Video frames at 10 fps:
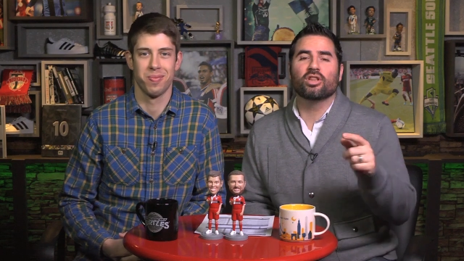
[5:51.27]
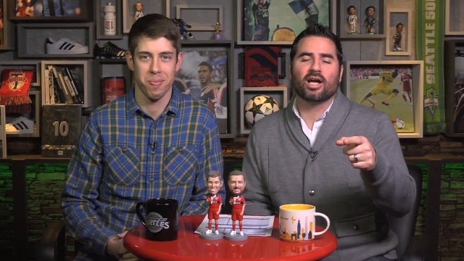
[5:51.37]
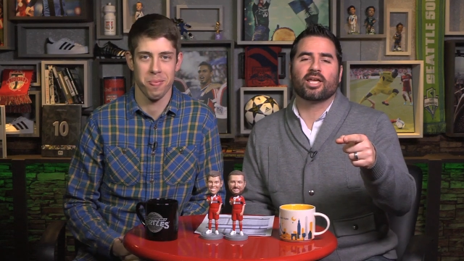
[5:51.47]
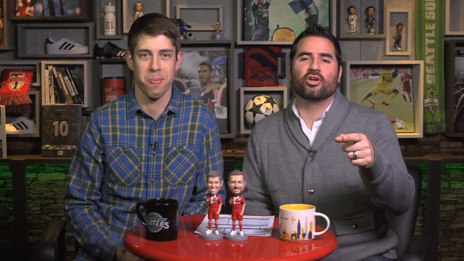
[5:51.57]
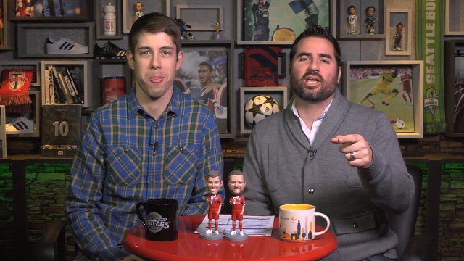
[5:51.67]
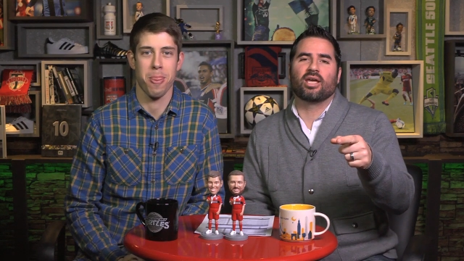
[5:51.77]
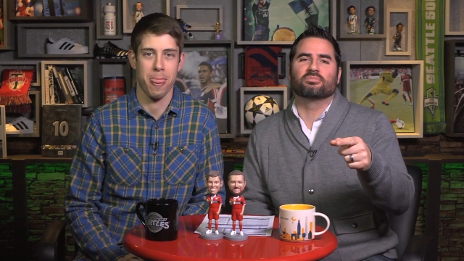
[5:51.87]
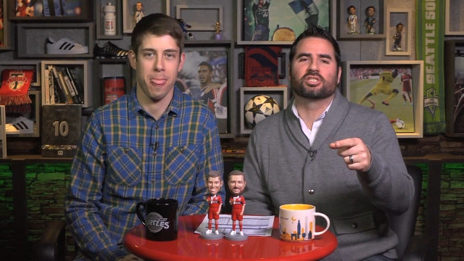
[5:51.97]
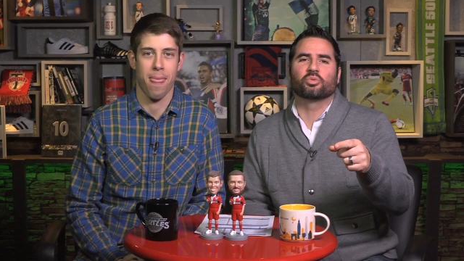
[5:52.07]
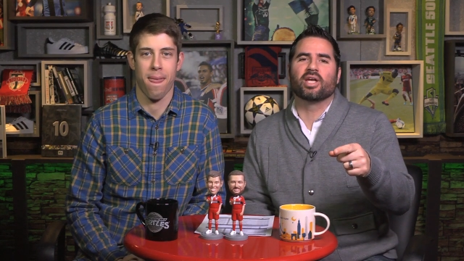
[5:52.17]
Speaker 1: luck in your games
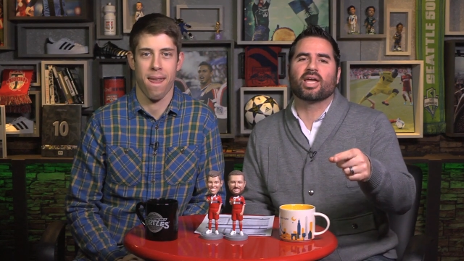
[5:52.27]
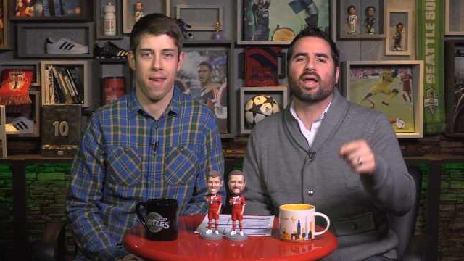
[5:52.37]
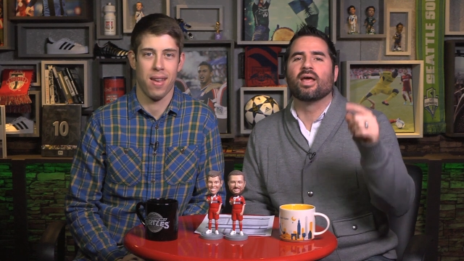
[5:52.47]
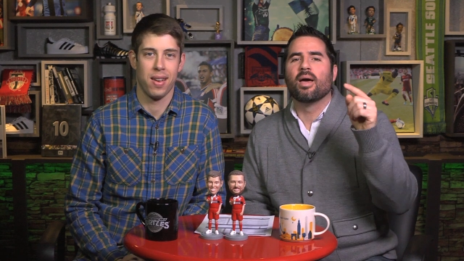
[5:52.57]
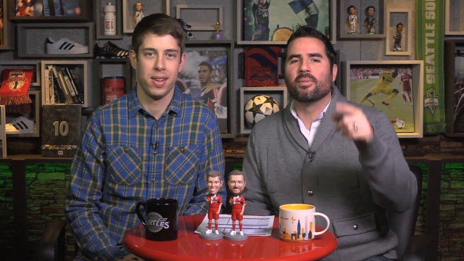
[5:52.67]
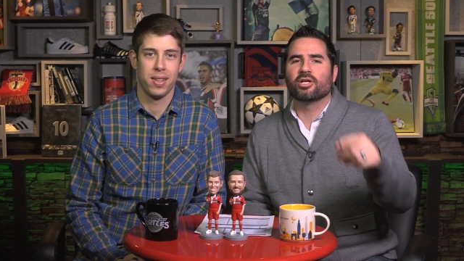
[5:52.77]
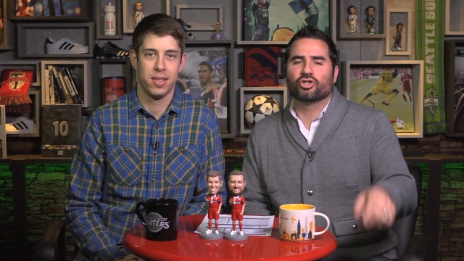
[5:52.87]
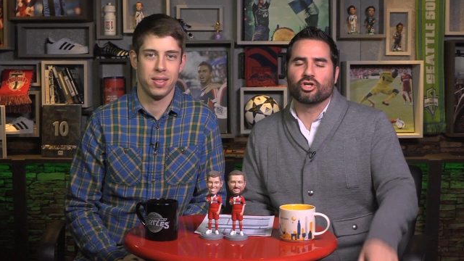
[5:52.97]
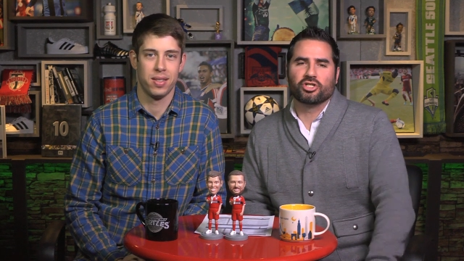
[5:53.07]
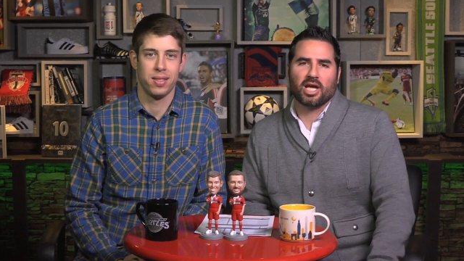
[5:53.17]
this weekend. Make sure
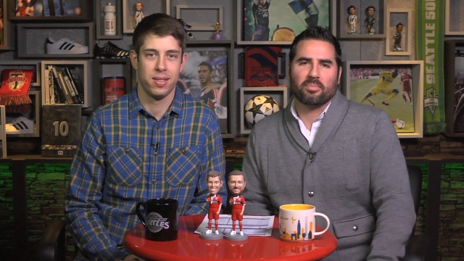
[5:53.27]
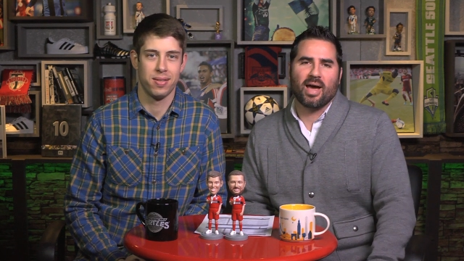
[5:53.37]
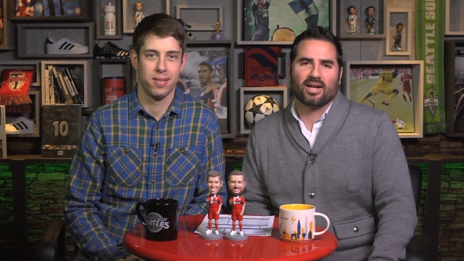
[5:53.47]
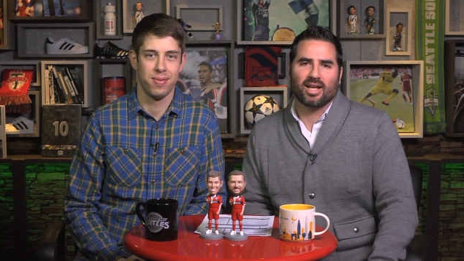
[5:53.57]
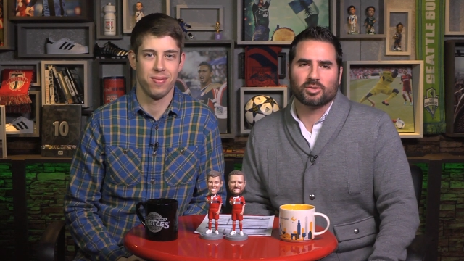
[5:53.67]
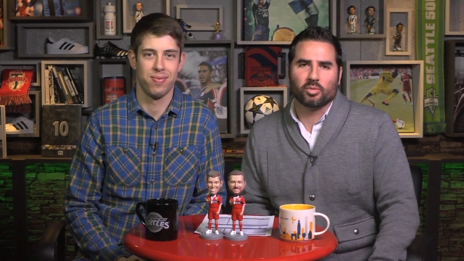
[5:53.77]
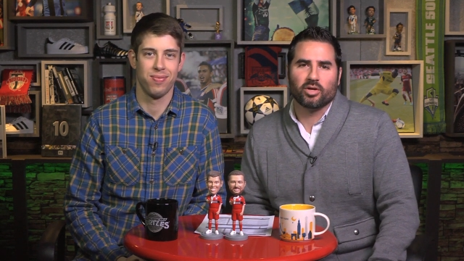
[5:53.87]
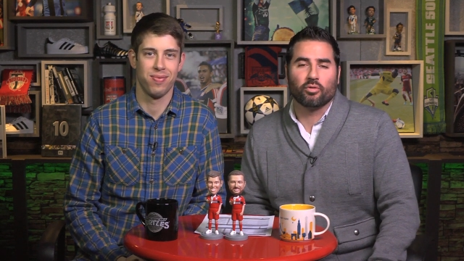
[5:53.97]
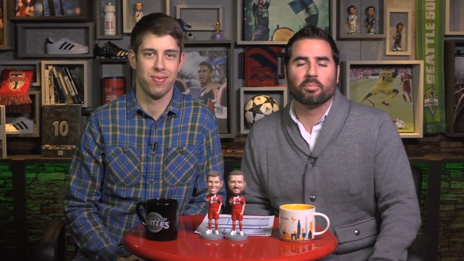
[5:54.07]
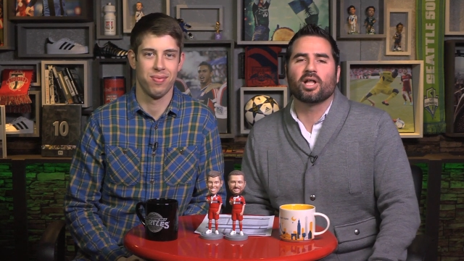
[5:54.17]
you check back next week
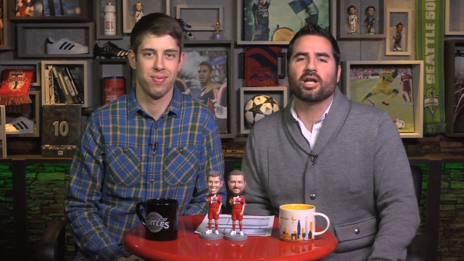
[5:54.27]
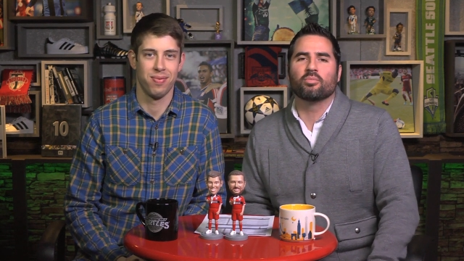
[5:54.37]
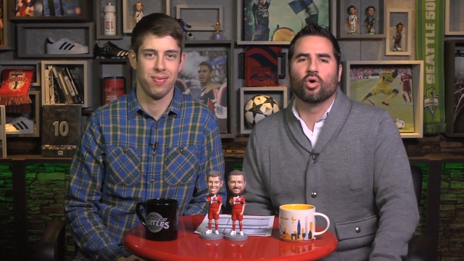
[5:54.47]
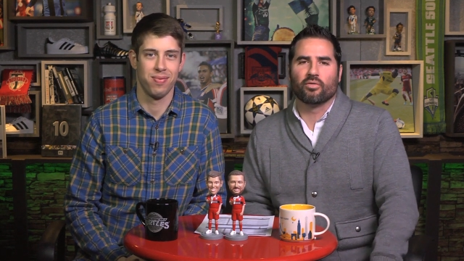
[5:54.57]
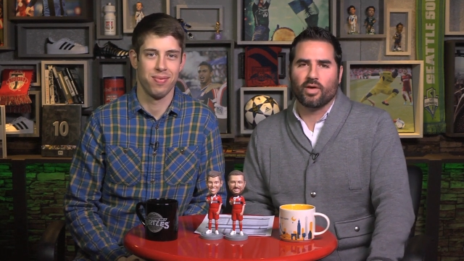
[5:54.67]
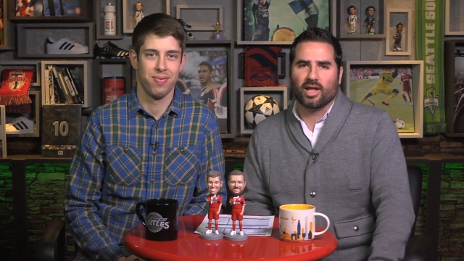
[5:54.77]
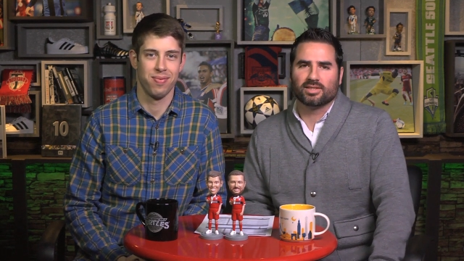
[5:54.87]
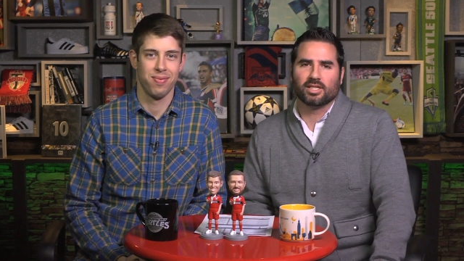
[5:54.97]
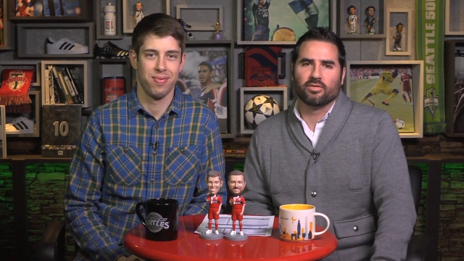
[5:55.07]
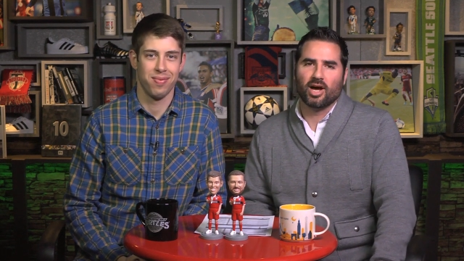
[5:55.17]
for plenty more
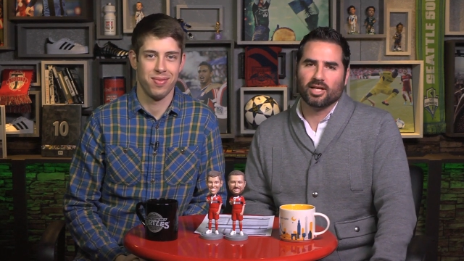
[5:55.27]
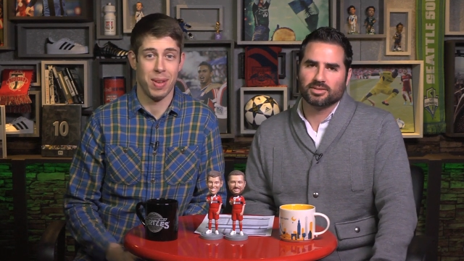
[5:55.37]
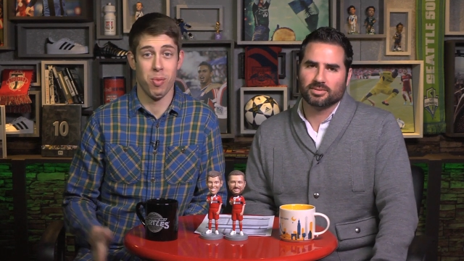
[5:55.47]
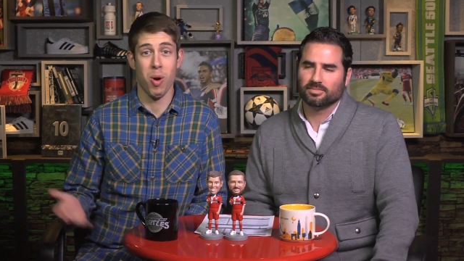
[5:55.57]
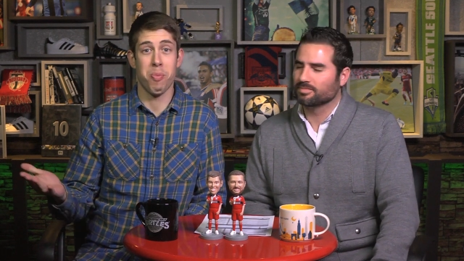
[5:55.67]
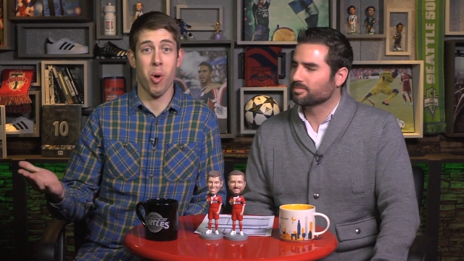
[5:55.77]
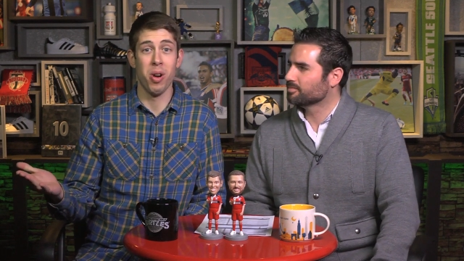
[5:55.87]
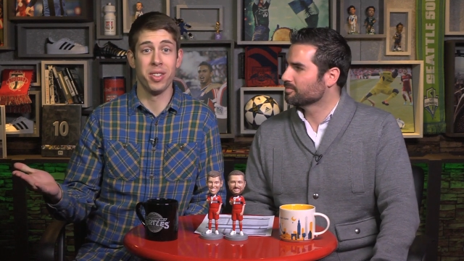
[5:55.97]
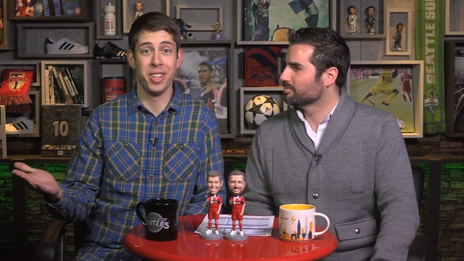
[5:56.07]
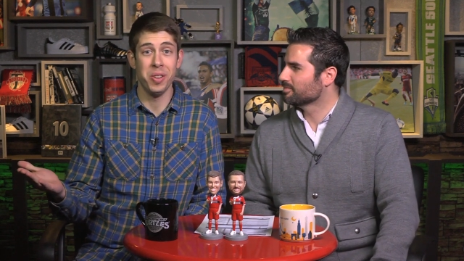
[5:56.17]
fantasy advice. And more
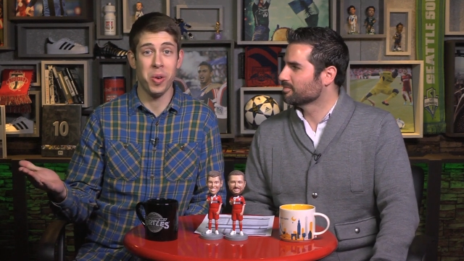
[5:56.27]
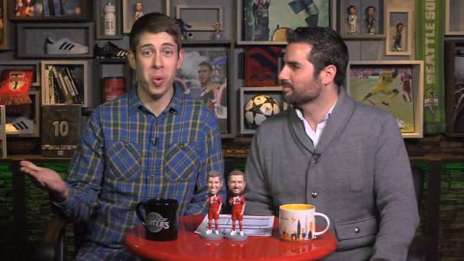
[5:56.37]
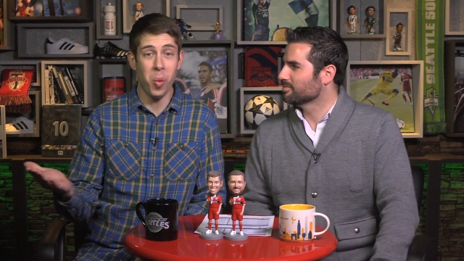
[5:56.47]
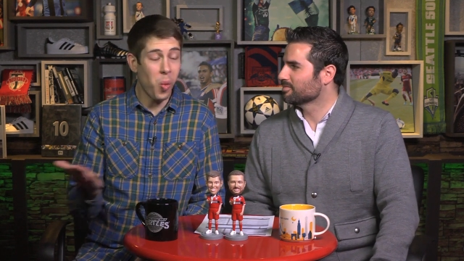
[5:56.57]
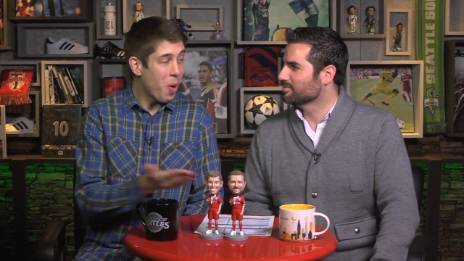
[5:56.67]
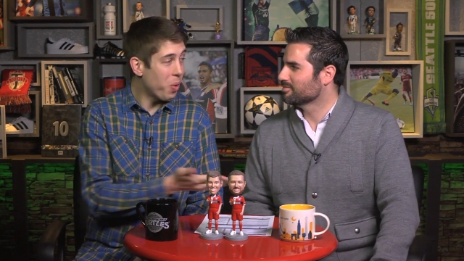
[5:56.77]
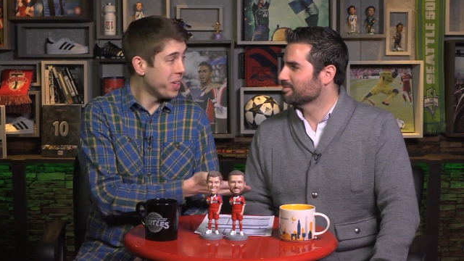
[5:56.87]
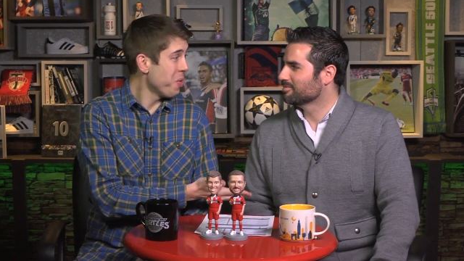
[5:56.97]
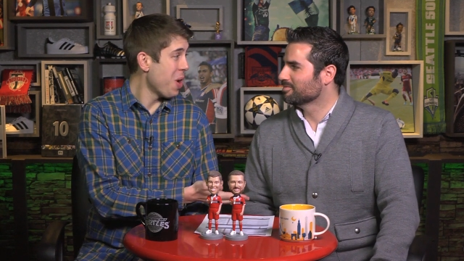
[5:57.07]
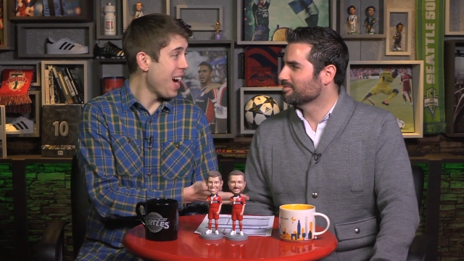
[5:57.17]
importantly, what will he
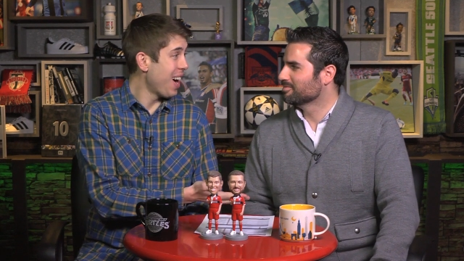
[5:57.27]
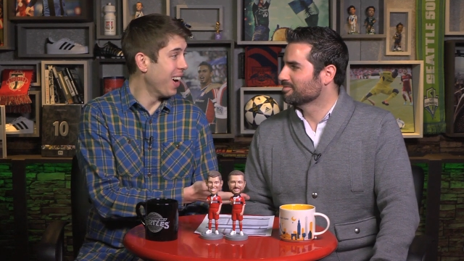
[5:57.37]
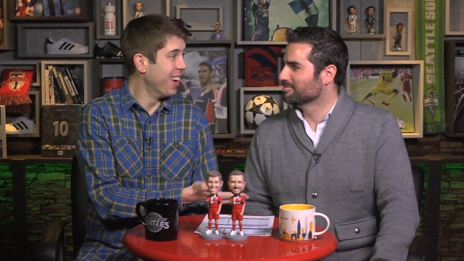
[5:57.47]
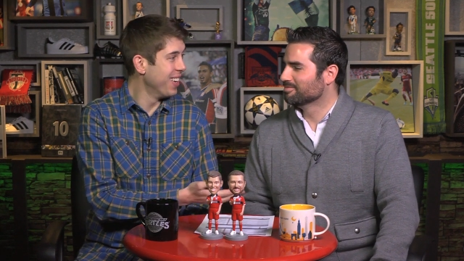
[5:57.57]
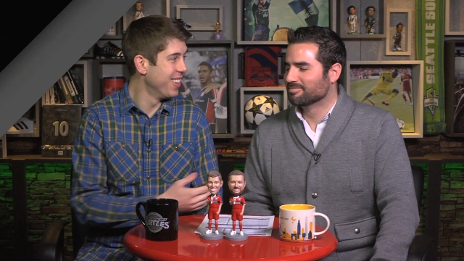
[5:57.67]
wear?